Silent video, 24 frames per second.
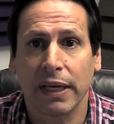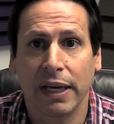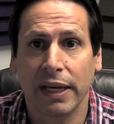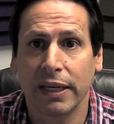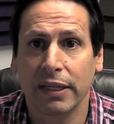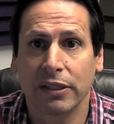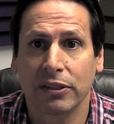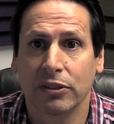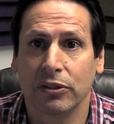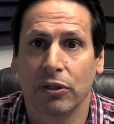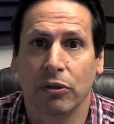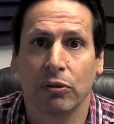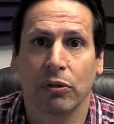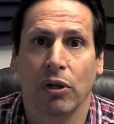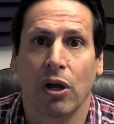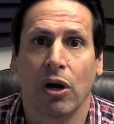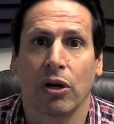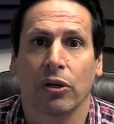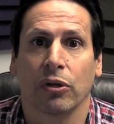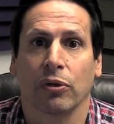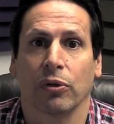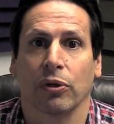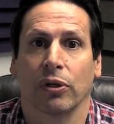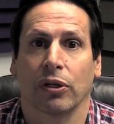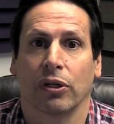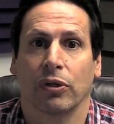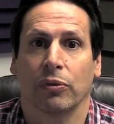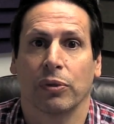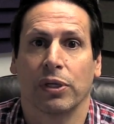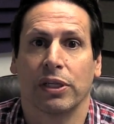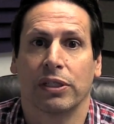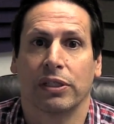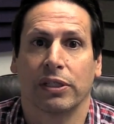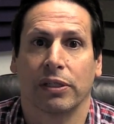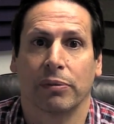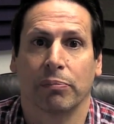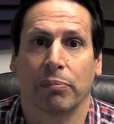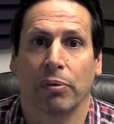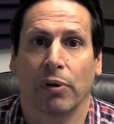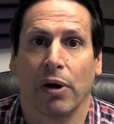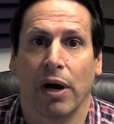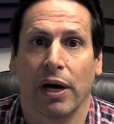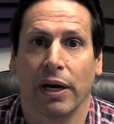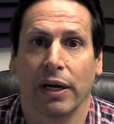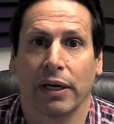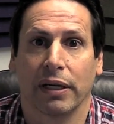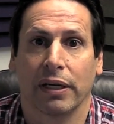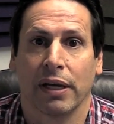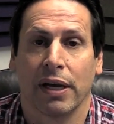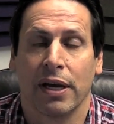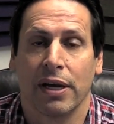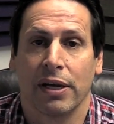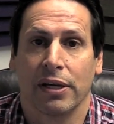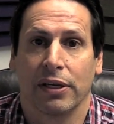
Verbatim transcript: it is no longer a creatine product.